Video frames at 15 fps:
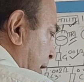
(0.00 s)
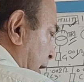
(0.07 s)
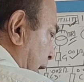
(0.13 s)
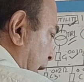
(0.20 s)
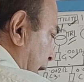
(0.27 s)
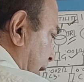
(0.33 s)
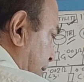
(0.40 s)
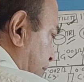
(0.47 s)

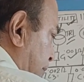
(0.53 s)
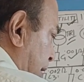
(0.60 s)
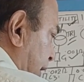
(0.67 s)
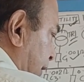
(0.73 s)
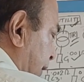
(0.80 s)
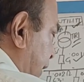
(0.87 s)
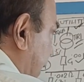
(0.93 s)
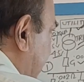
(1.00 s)
And
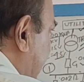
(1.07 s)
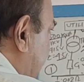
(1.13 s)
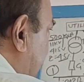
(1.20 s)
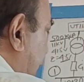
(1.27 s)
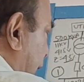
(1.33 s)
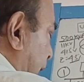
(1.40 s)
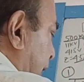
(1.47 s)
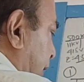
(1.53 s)
base kV
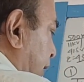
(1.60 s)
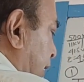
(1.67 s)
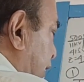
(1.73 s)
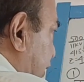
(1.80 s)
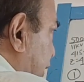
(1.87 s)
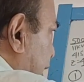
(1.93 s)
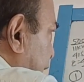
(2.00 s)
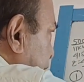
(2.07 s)
and
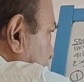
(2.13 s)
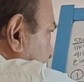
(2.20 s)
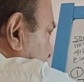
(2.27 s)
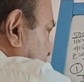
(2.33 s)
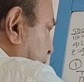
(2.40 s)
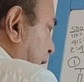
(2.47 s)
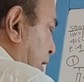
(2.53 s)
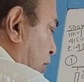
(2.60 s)
this rated
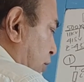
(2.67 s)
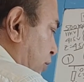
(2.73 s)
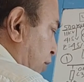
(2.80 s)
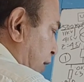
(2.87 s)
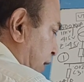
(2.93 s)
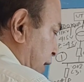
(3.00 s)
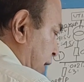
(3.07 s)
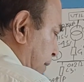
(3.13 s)
MVA,
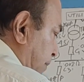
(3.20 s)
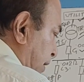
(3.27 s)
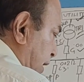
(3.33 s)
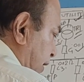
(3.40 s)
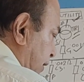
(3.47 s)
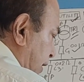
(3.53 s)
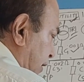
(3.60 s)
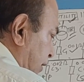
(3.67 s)
rated
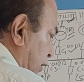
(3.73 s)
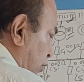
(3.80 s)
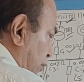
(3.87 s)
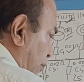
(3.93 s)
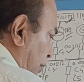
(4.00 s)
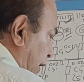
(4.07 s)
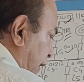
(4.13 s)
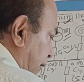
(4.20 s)
MVA is a
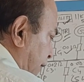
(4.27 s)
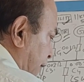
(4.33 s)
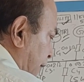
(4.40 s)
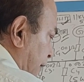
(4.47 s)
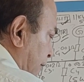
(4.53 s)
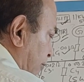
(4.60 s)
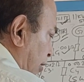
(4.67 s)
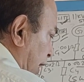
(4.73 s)
0.5
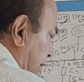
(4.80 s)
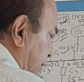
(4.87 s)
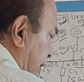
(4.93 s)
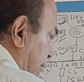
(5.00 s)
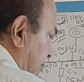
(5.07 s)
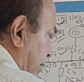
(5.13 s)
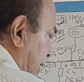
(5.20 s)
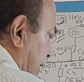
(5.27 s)

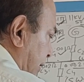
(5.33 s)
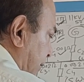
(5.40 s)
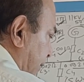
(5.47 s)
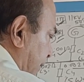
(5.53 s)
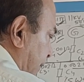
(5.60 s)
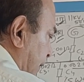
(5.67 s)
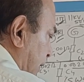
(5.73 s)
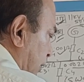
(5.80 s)
MVA.
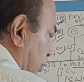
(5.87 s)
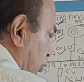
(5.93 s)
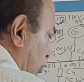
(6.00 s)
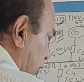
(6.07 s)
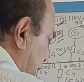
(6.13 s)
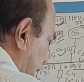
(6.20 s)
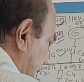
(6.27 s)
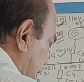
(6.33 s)

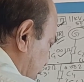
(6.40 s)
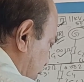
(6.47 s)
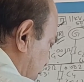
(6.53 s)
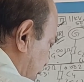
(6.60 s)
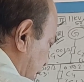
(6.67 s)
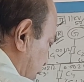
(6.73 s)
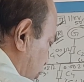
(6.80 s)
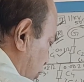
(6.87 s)
So that equal
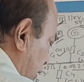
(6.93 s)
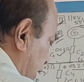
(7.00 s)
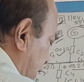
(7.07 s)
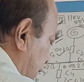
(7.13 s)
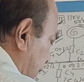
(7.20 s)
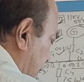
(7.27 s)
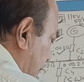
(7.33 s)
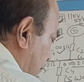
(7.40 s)
to
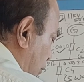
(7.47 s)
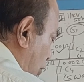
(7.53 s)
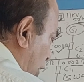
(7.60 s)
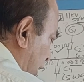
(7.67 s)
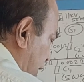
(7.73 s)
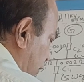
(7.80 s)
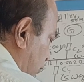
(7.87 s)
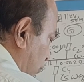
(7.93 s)
actually
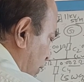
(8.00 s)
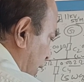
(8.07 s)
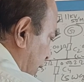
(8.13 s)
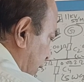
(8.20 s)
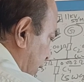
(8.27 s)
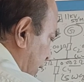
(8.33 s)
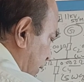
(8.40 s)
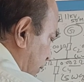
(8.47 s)

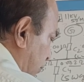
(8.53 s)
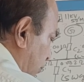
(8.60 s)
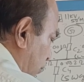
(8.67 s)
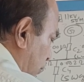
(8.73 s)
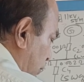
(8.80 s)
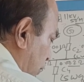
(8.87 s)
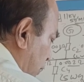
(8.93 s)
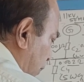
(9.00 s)
0.1
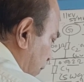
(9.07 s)
into